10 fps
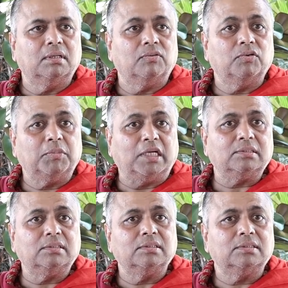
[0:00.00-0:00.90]
our
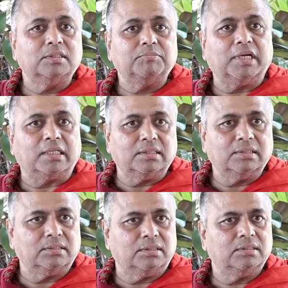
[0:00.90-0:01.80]
masters, they
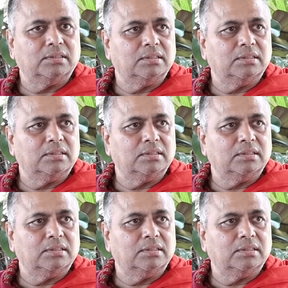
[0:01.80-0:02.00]
practiced.